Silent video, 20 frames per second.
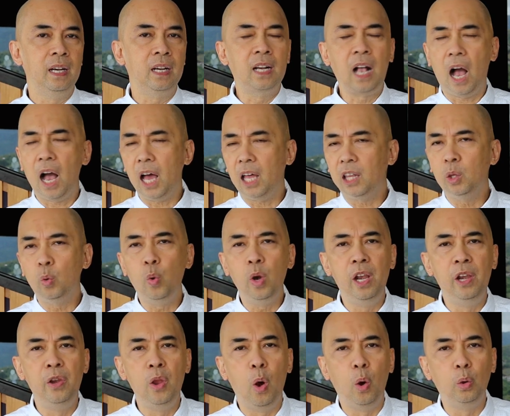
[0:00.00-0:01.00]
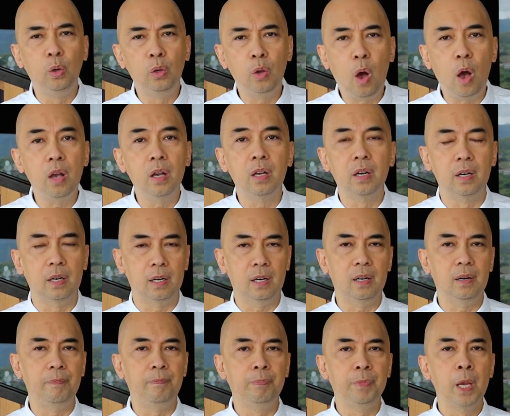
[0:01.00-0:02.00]
God will no
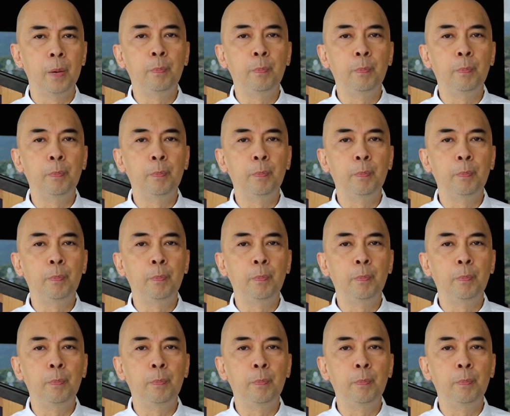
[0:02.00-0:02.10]
longer